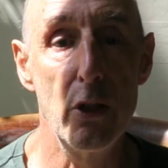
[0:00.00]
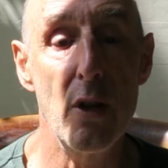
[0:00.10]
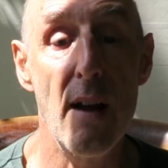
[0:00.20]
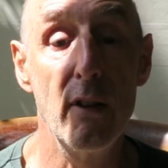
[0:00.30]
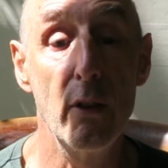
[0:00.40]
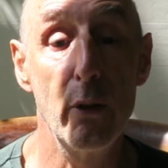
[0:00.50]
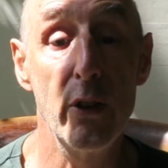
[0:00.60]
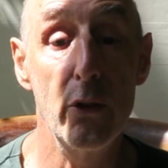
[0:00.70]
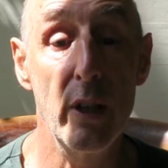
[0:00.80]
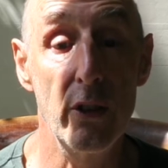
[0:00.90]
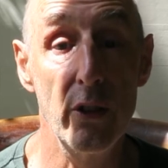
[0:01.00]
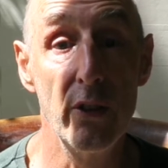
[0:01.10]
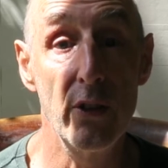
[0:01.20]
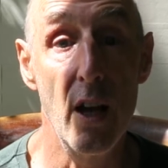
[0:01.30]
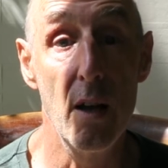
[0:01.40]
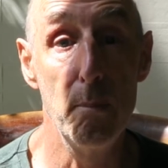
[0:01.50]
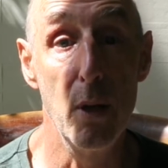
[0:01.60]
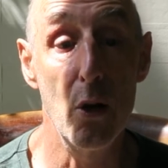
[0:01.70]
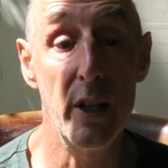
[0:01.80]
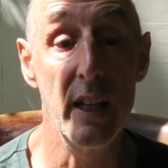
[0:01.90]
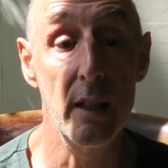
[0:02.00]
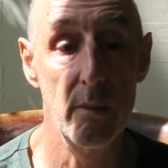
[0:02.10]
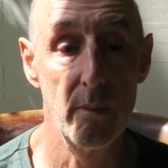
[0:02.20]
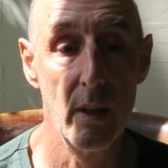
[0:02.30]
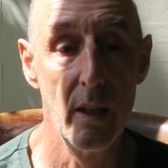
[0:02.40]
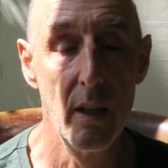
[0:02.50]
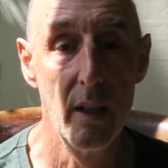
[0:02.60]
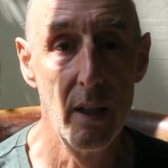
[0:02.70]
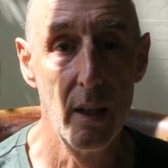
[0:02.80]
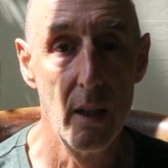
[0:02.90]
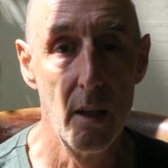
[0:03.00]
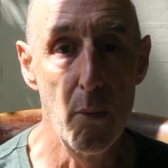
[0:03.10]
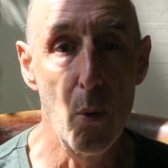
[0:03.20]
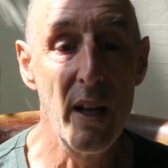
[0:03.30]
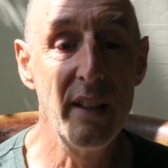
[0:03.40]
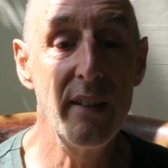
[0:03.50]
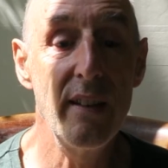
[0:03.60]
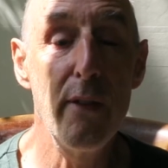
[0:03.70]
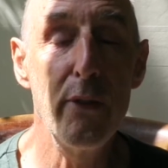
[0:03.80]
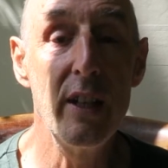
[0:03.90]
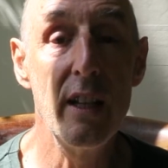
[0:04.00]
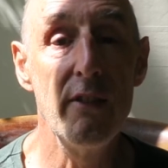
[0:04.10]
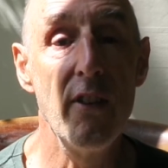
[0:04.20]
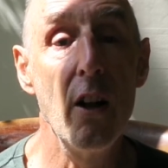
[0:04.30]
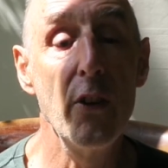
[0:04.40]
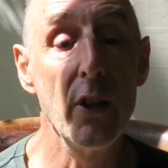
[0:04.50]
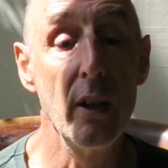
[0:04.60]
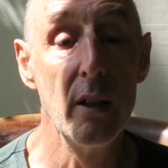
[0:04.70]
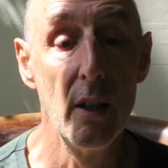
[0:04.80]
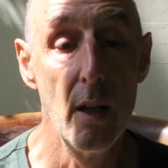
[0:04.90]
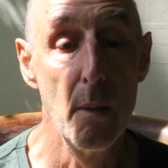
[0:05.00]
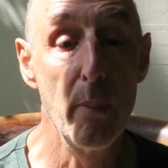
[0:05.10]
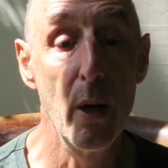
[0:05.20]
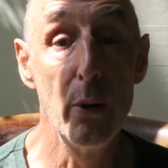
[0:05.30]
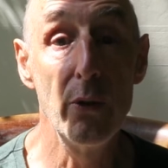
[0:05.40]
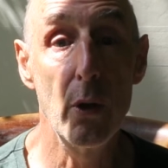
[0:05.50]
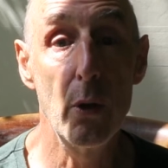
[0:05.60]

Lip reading: travel restrictions are blocking. But when Stephanie and Walter posed the